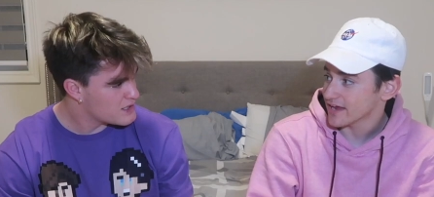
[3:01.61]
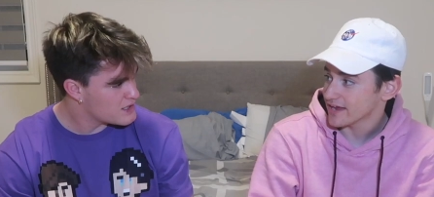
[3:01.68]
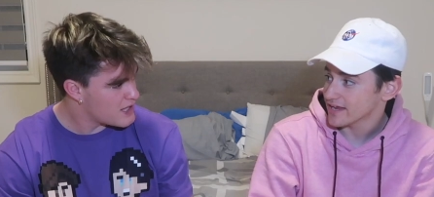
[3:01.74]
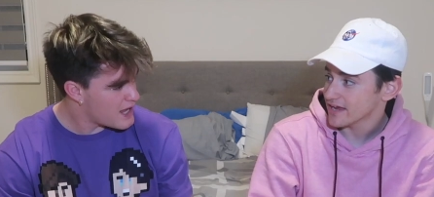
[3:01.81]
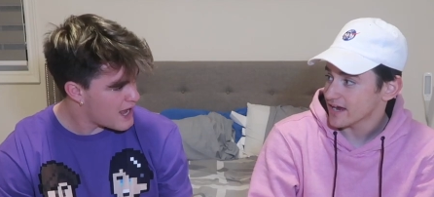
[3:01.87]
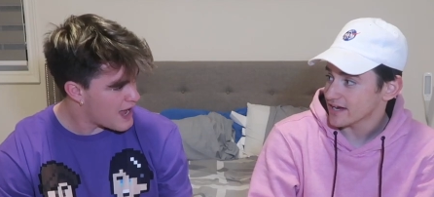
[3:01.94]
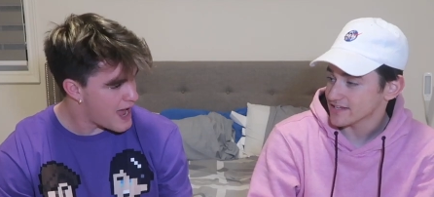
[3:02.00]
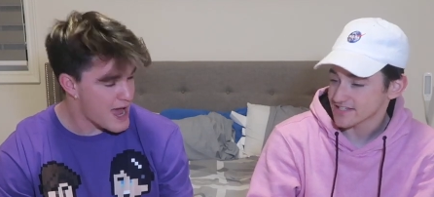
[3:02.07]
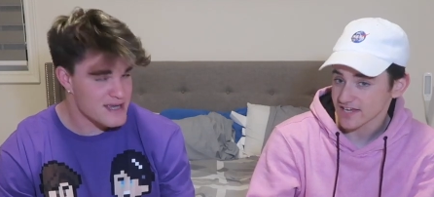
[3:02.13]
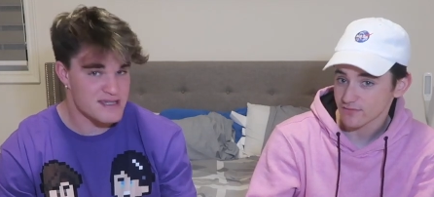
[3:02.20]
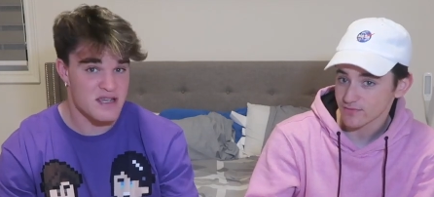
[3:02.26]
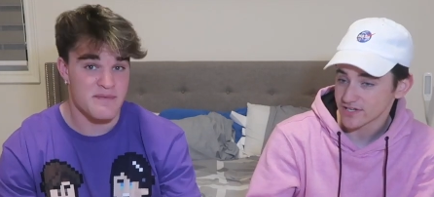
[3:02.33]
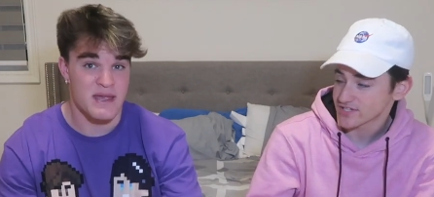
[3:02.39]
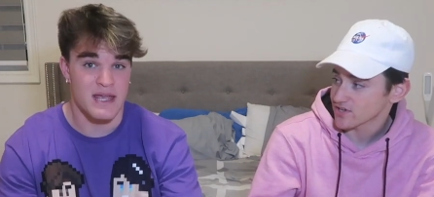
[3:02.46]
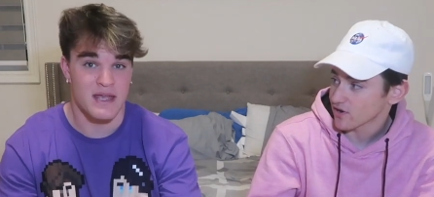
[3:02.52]
Speaker 1: Day. Yeah, it, it has
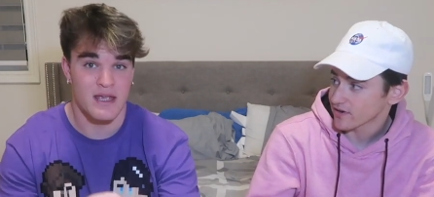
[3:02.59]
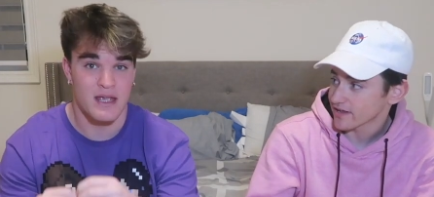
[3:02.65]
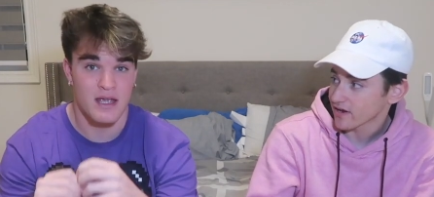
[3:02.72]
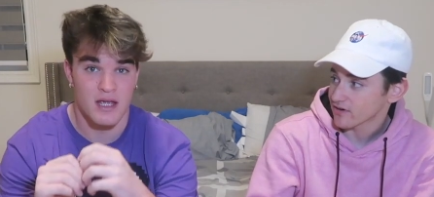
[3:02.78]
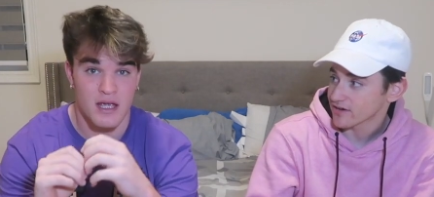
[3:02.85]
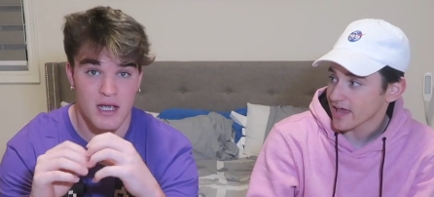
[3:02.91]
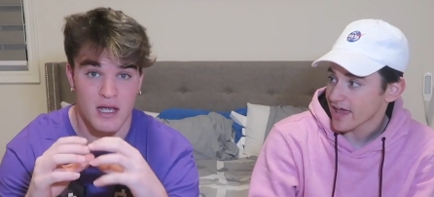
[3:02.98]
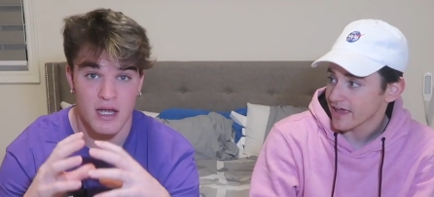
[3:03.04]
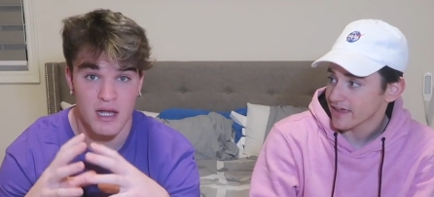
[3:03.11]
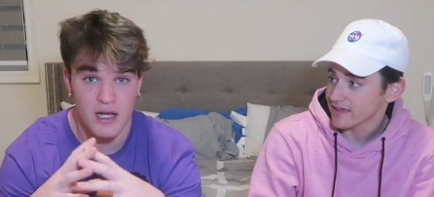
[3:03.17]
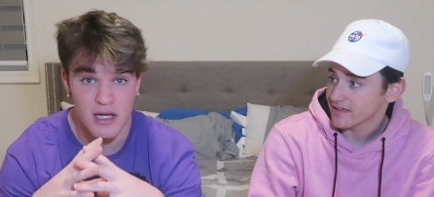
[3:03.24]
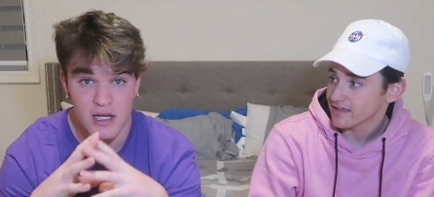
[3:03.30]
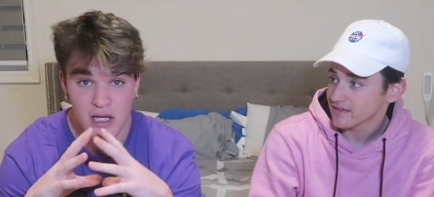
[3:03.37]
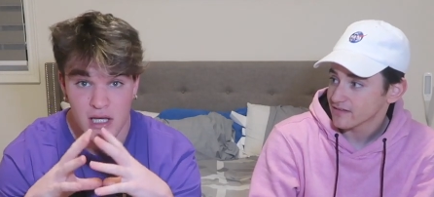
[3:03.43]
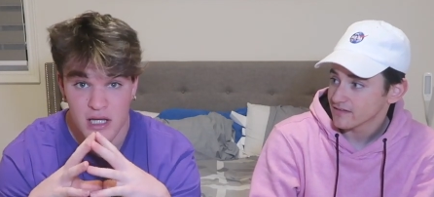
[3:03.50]
to be starting our
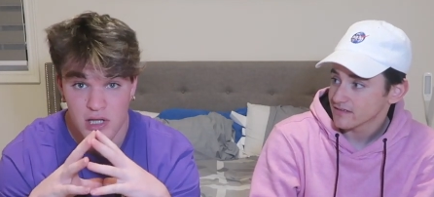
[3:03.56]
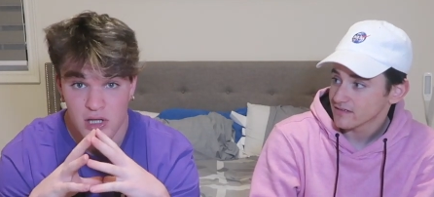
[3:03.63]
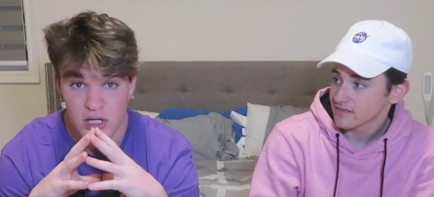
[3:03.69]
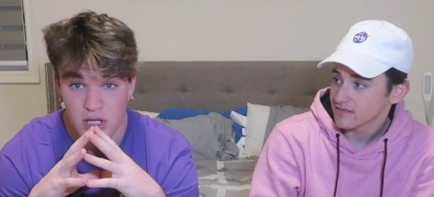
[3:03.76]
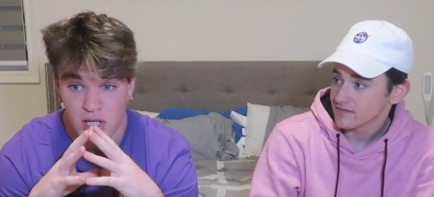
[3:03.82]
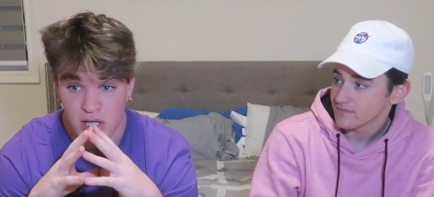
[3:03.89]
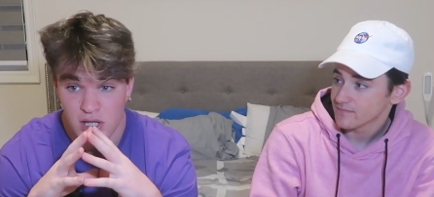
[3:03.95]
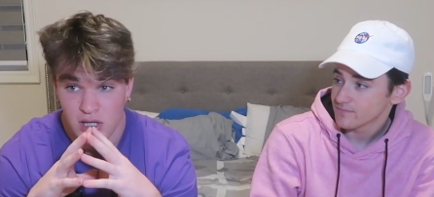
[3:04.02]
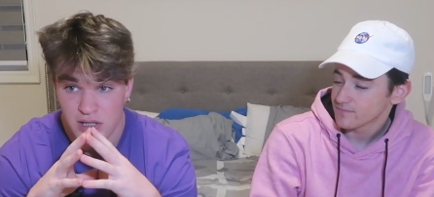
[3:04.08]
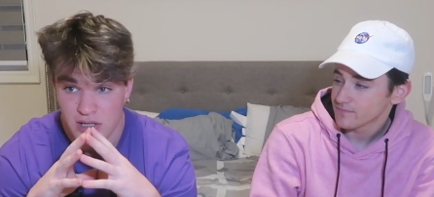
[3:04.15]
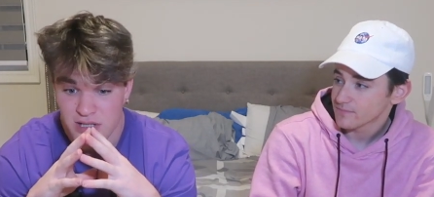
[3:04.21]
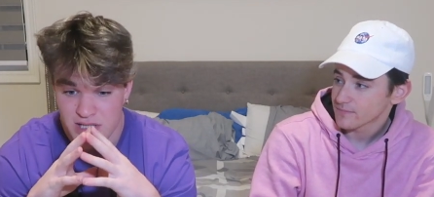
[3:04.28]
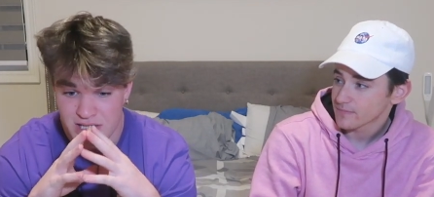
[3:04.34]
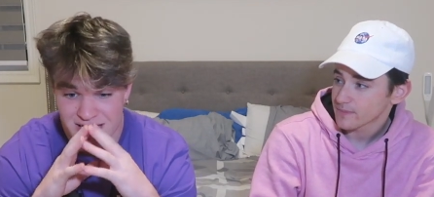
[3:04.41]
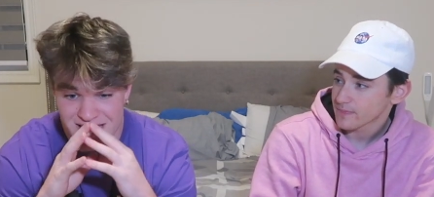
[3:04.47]
day.
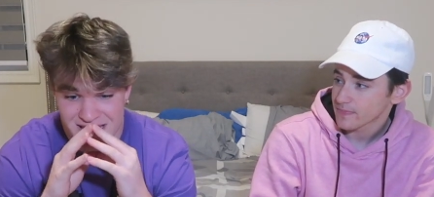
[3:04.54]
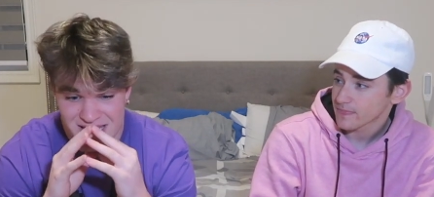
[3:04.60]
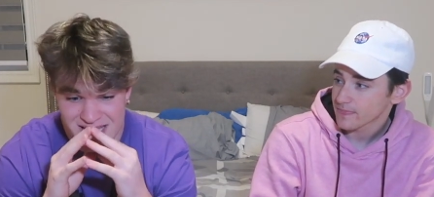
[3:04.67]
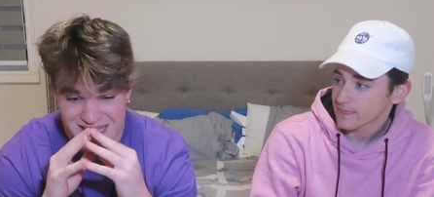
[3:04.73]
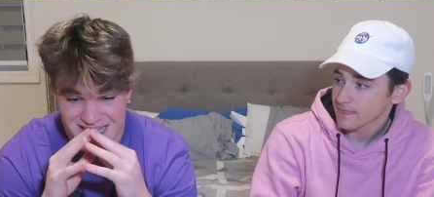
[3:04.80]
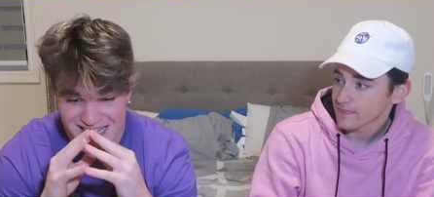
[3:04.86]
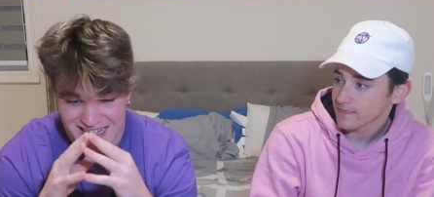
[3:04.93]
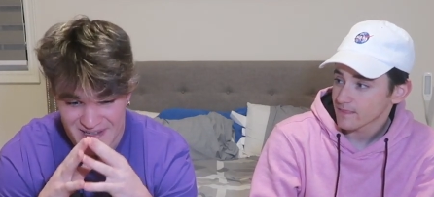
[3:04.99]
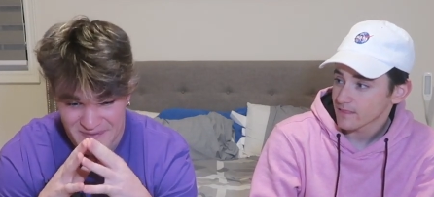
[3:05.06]
Jeez.